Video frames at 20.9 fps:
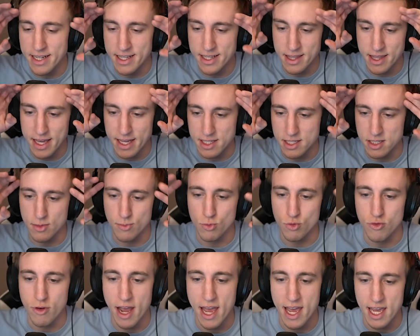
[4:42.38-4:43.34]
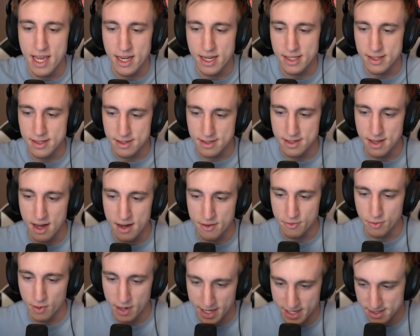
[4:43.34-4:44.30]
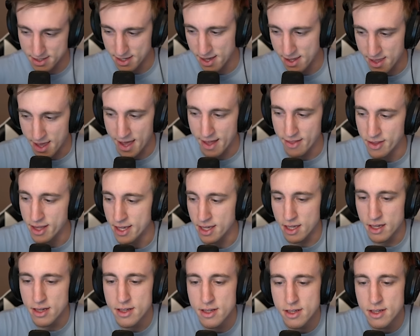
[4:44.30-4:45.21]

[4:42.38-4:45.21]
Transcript: in like some rain and stuff when I say that. Like,